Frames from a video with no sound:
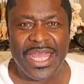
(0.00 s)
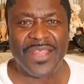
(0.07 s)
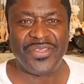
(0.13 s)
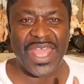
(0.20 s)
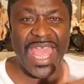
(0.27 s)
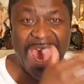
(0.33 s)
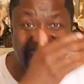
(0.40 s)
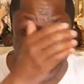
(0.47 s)

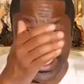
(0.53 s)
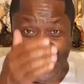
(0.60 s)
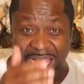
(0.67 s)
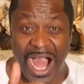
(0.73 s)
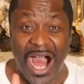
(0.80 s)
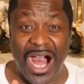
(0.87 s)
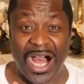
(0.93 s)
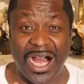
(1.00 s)
they had
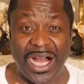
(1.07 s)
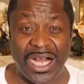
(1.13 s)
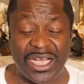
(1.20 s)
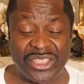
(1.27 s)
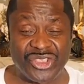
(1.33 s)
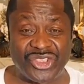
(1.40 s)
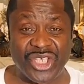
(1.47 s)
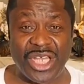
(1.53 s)

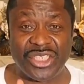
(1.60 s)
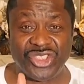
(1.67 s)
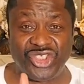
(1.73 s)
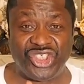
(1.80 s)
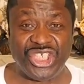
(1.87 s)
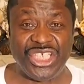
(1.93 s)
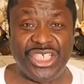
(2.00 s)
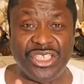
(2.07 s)
gods,
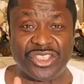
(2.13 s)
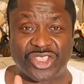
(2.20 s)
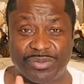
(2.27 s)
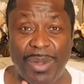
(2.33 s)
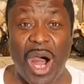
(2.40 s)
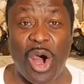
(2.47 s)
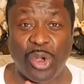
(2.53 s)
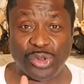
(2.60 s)

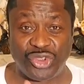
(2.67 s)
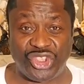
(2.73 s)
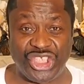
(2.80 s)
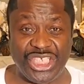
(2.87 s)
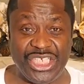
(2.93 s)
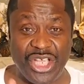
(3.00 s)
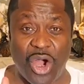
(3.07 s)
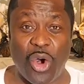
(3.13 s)
gods.
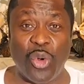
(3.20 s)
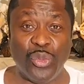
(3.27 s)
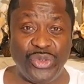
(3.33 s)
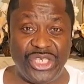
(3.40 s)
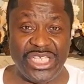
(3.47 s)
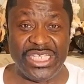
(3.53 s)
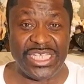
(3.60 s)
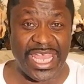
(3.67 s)

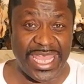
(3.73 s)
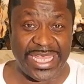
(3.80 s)
They